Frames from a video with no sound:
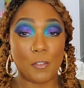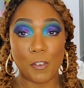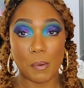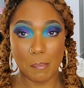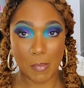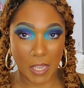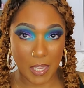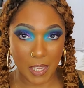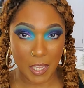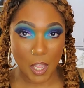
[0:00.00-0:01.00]
for
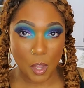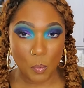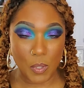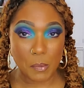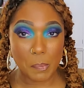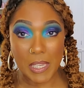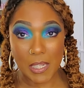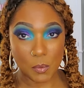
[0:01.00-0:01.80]
me with the P.